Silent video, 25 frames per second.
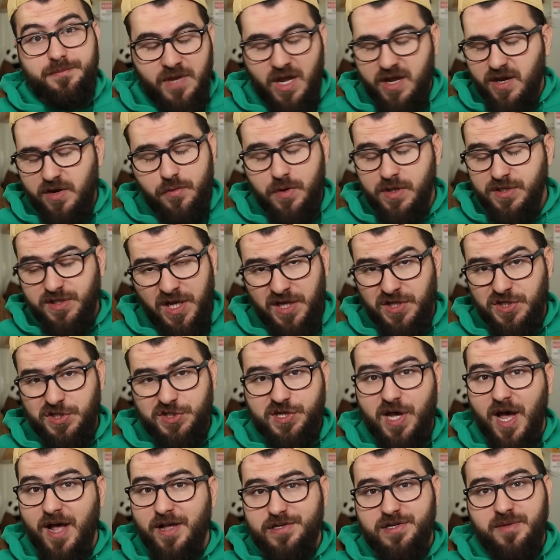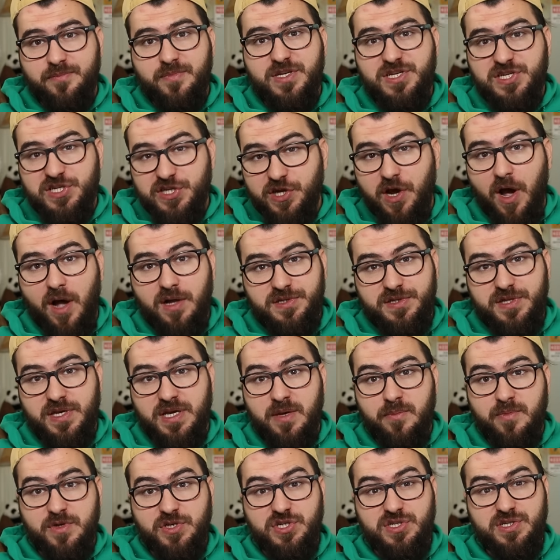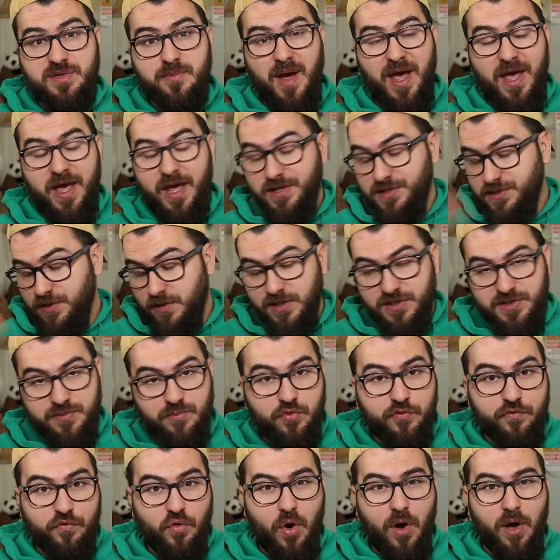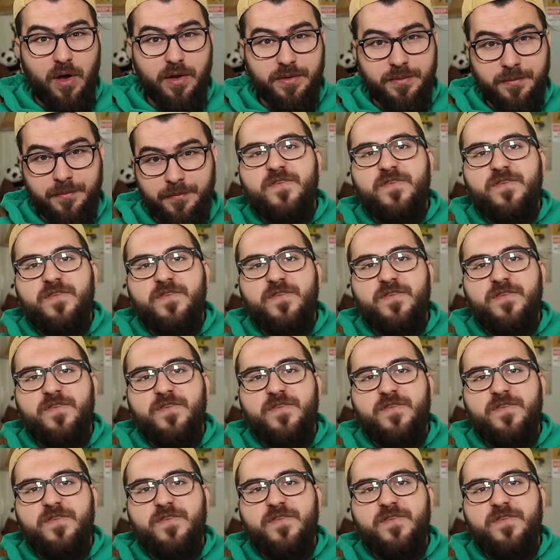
Anyways, I just got some disgusting images in my head, so let's move on.